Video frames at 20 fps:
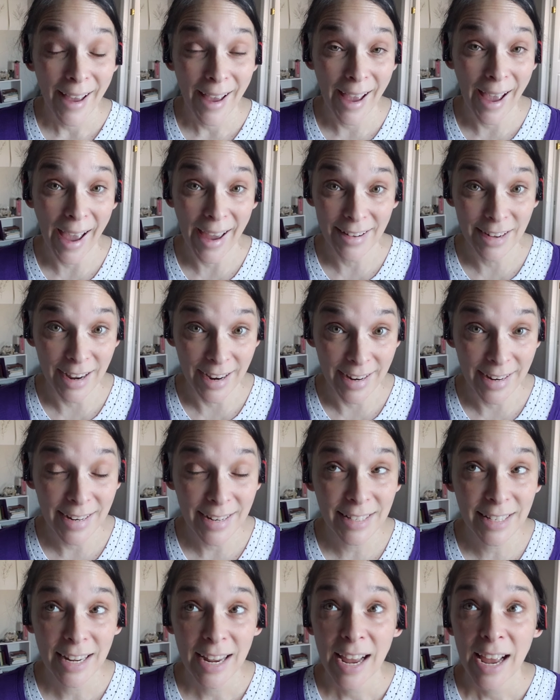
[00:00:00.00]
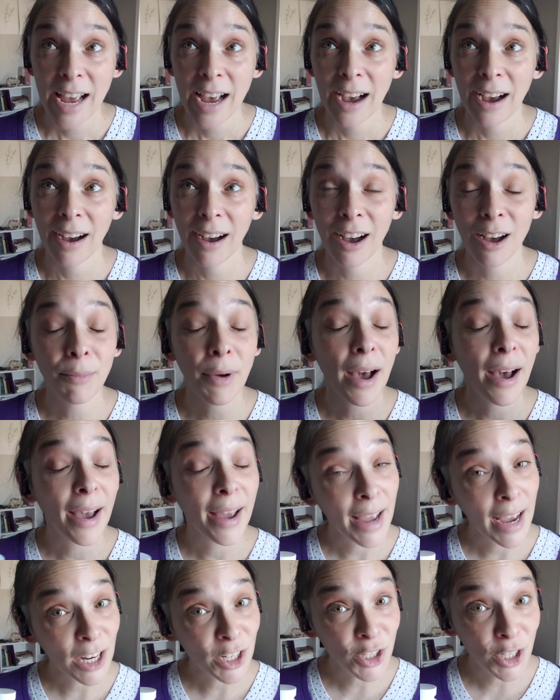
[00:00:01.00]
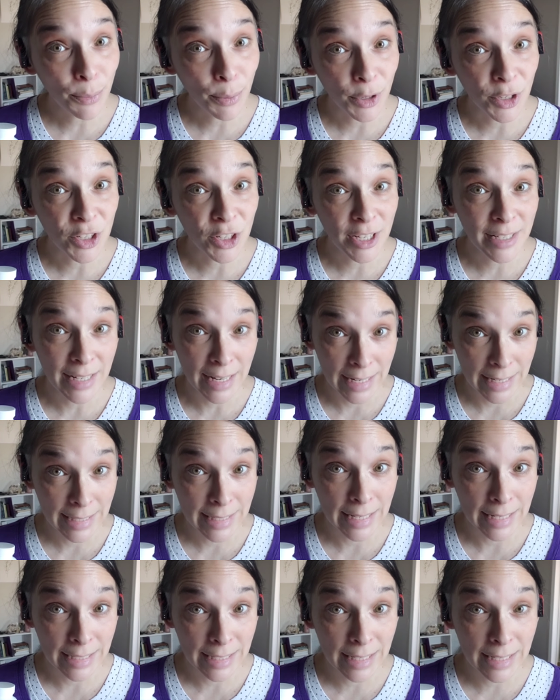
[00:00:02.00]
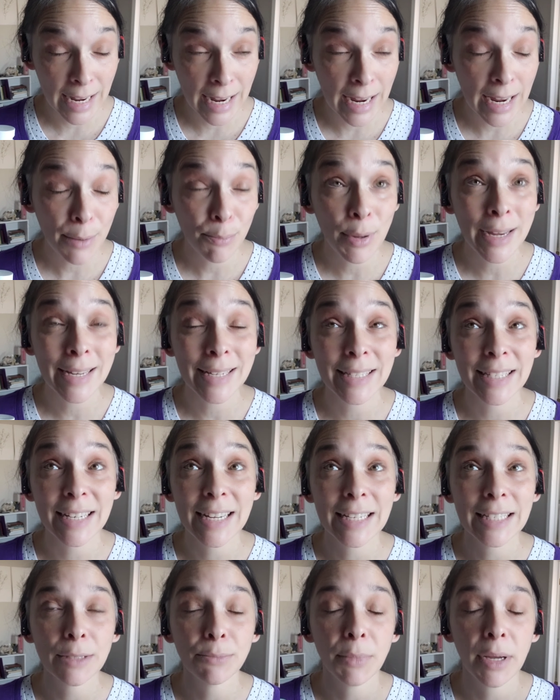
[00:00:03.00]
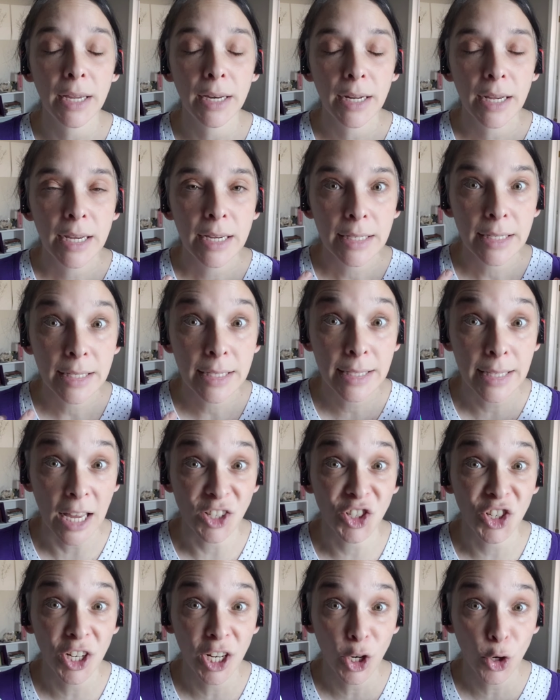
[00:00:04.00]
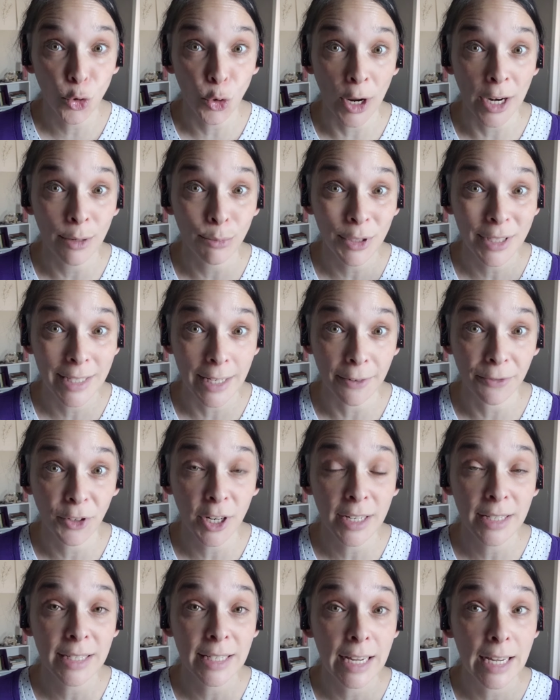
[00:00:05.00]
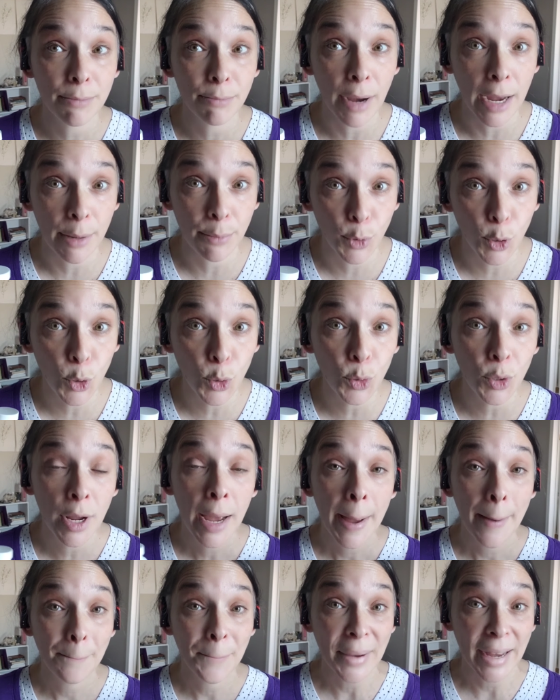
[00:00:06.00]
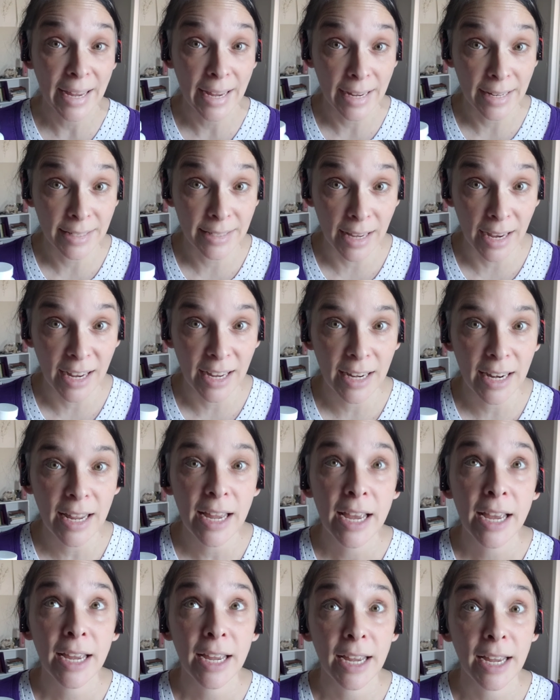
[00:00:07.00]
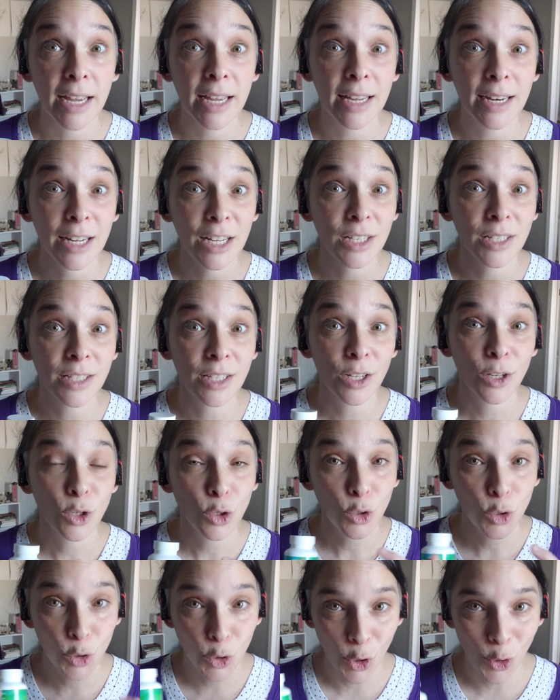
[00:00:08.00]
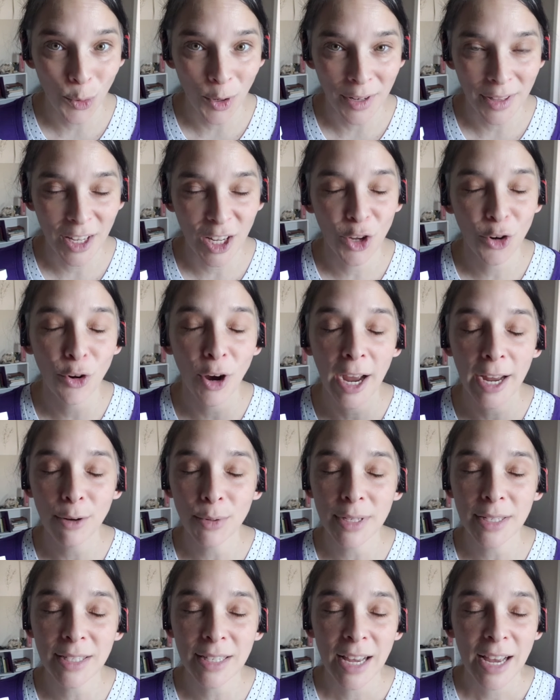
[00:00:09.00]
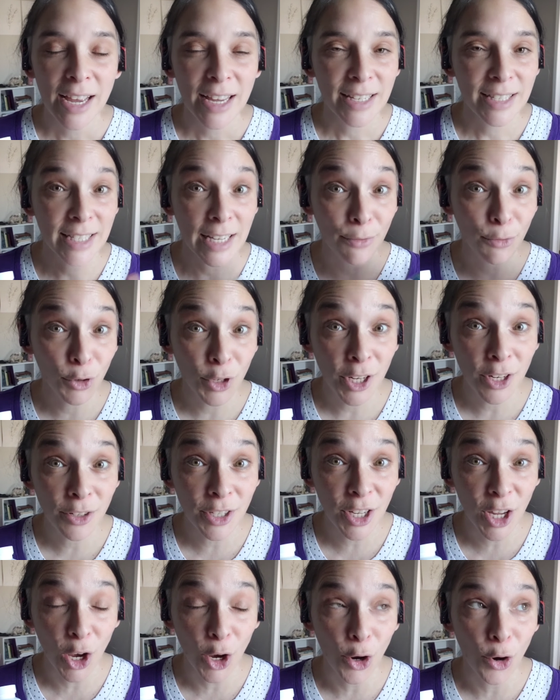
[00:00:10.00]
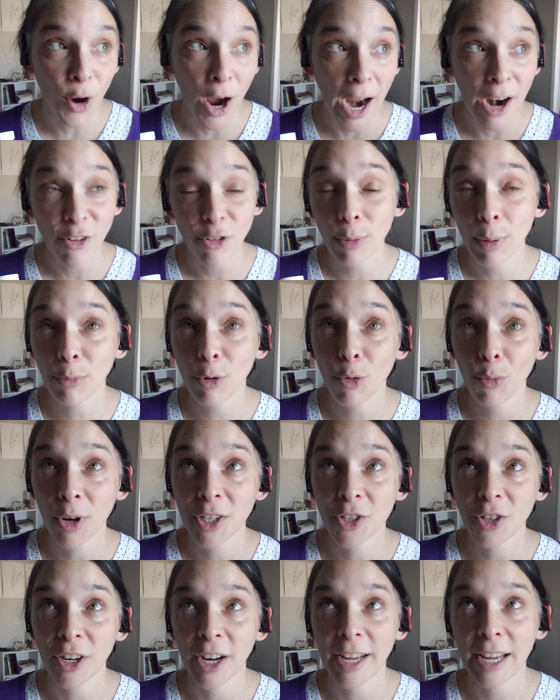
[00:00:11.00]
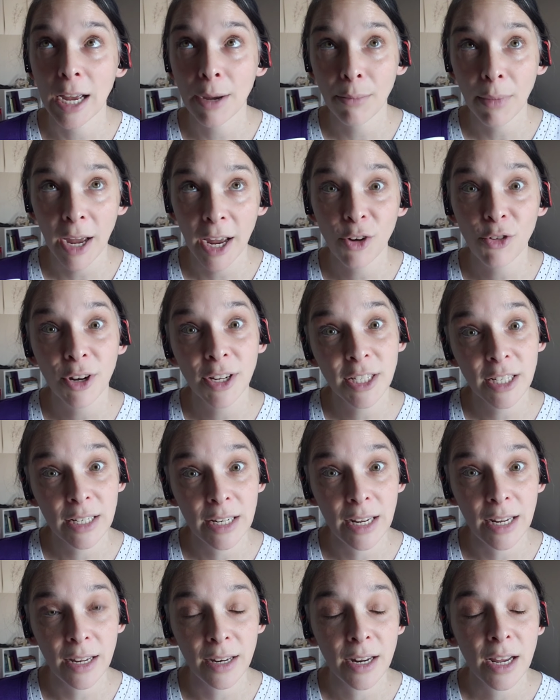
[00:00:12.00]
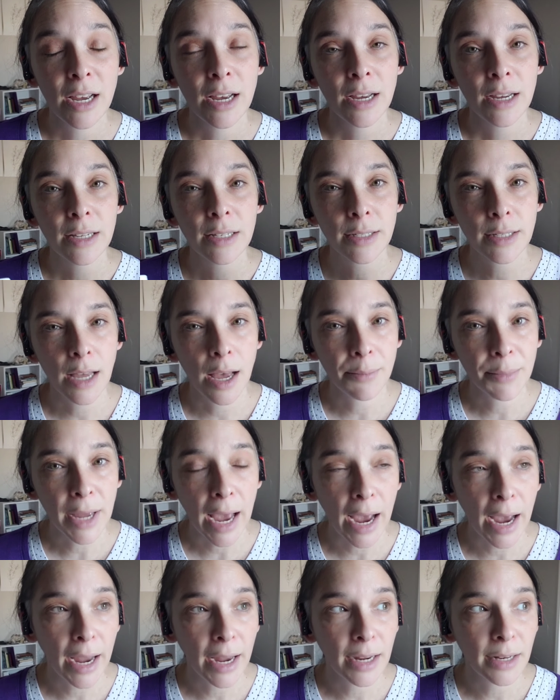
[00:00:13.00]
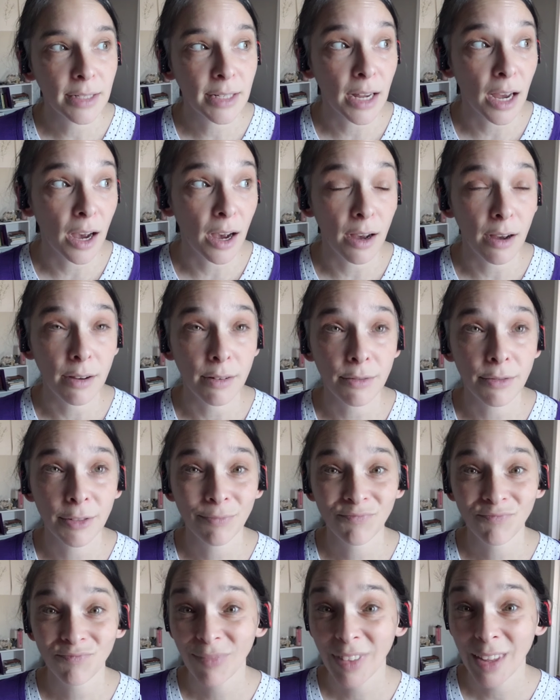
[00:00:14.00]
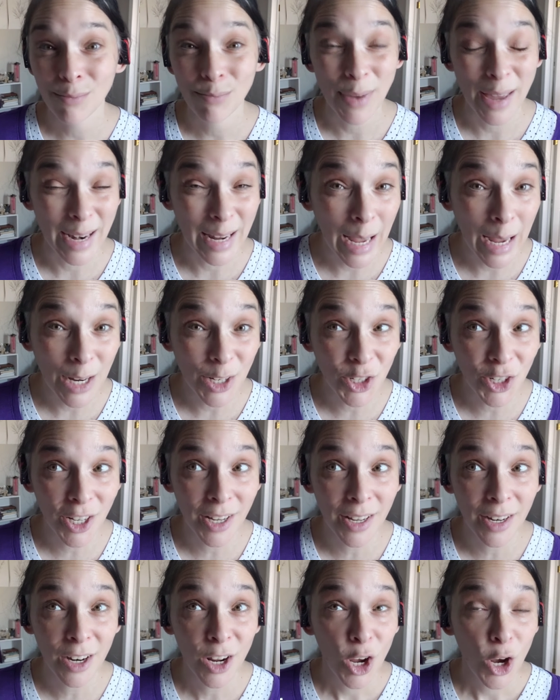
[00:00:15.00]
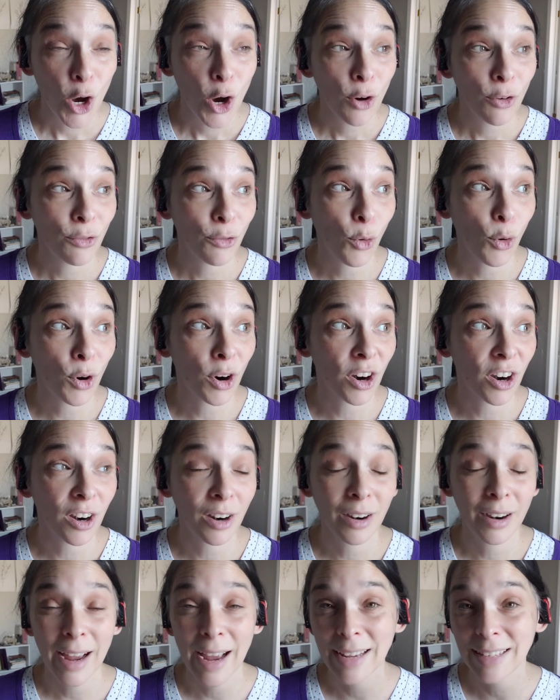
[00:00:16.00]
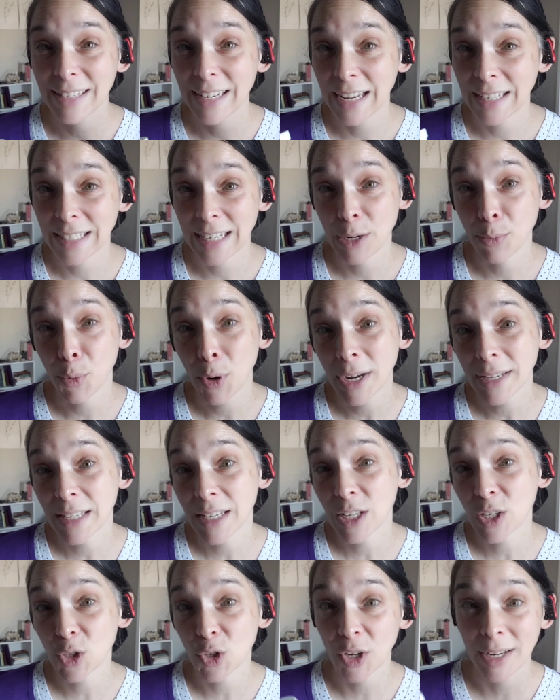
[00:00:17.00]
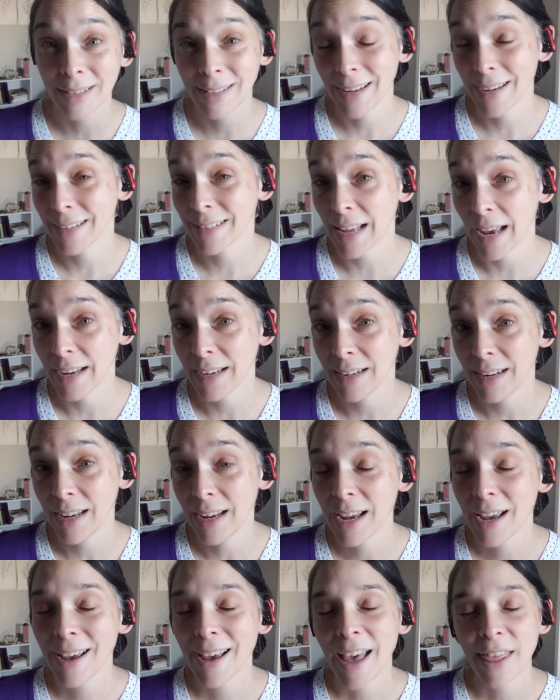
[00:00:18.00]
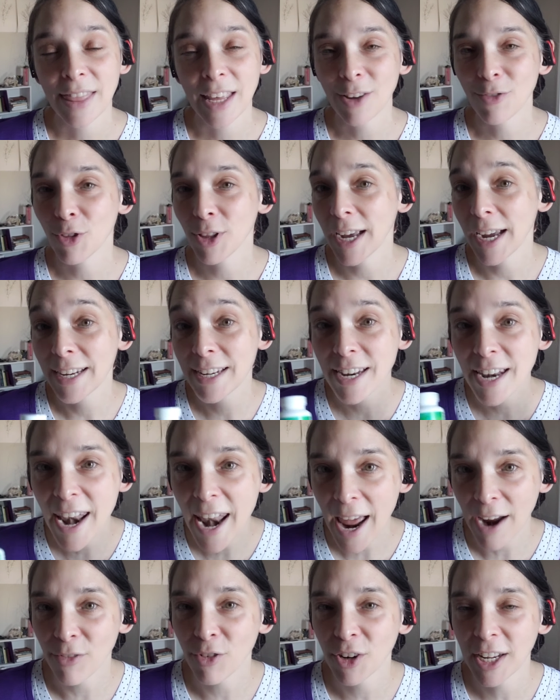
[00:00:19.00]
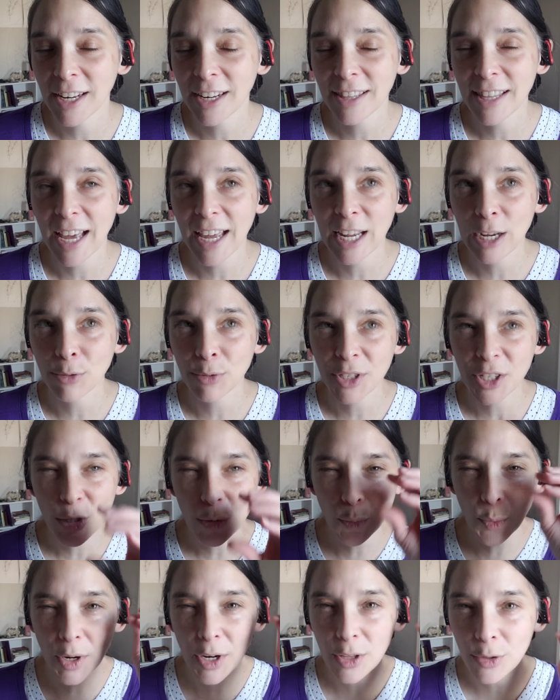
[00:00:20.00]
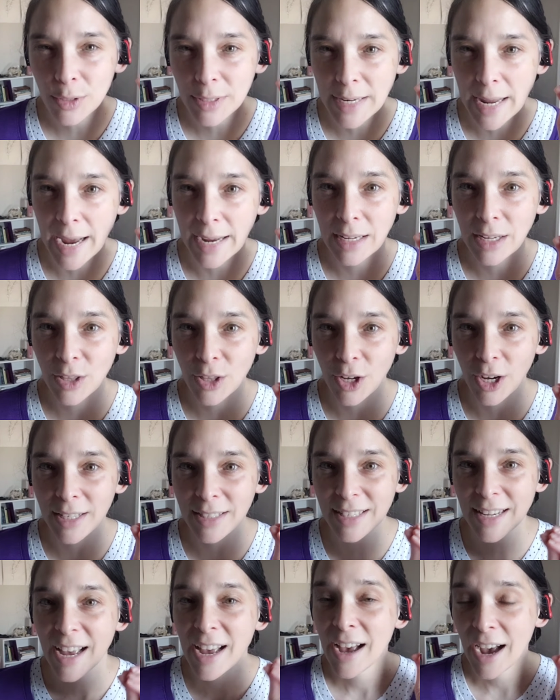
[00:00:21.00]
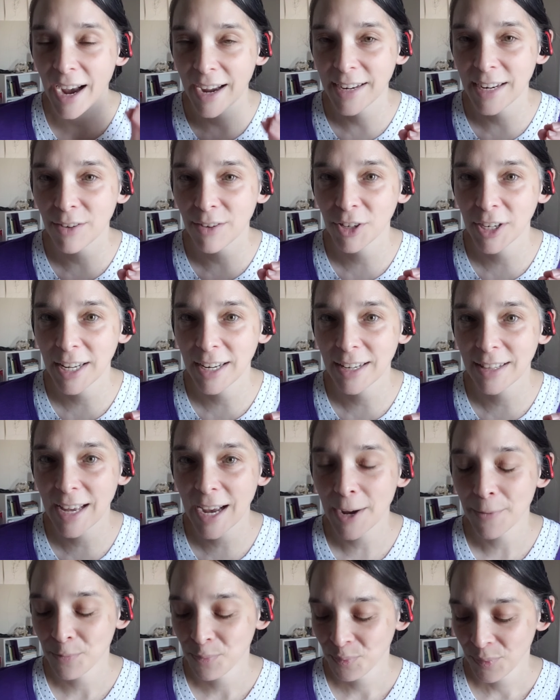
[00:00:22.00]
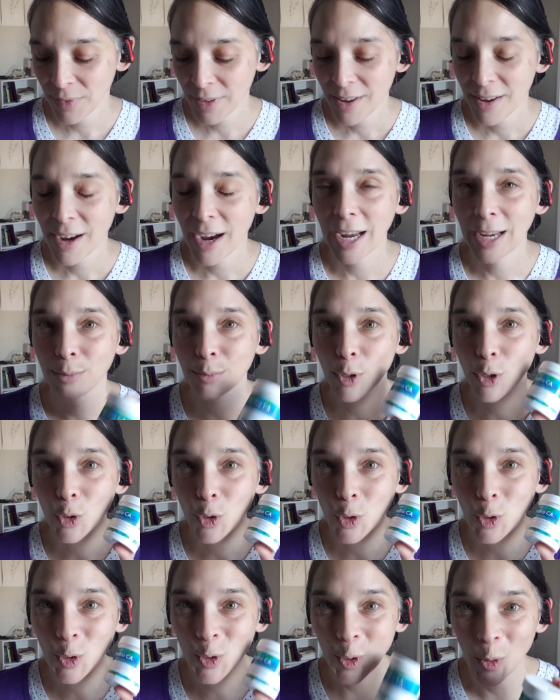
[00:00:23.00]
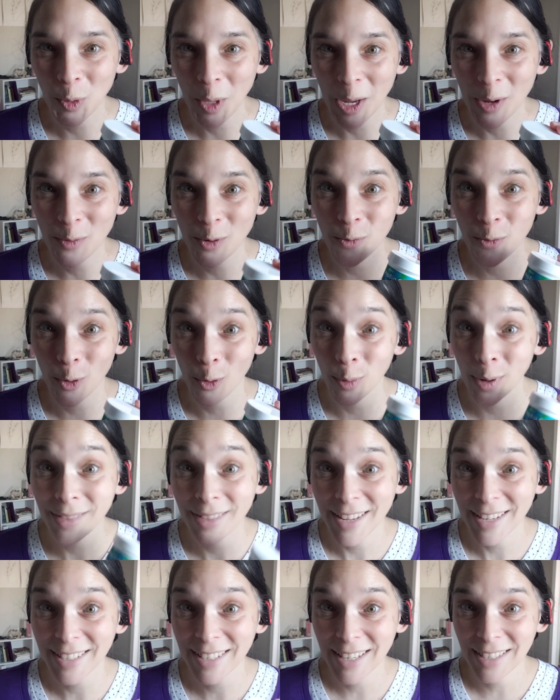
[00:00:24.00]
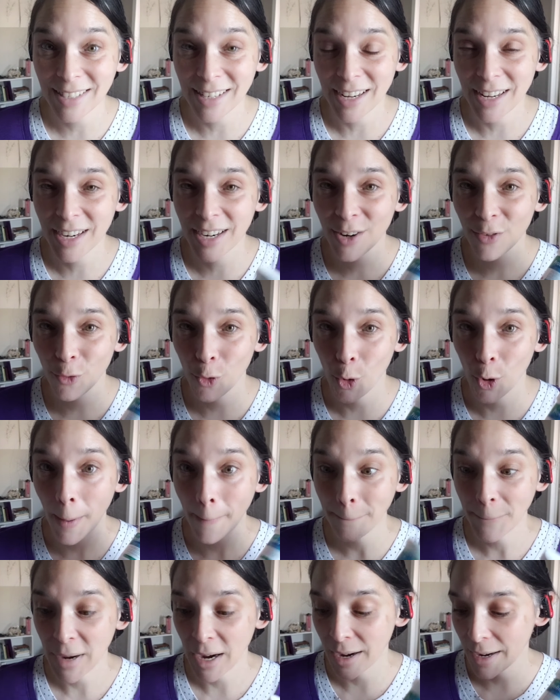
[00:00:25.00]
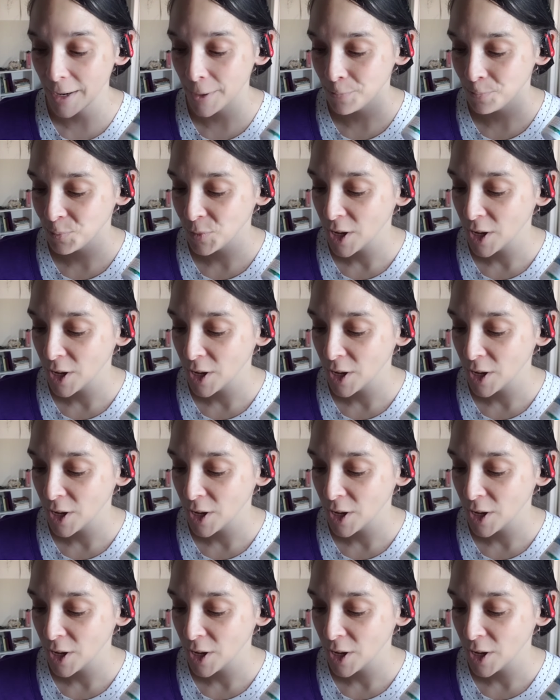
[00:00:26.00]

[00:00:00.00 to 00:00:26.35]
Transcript: at night. I actually personally take 6 a day because it has made such an incredible difference in my mood, my anxiety. It is so worth it. You know, I was several years ago, I remember wondering, am I going to need some kind of medication for as an antidepressant or anti-anxiety? Thankfully, I never needed that. It was just one of those nagging thoughts. I never needed that. I am so thankful for what this has done for my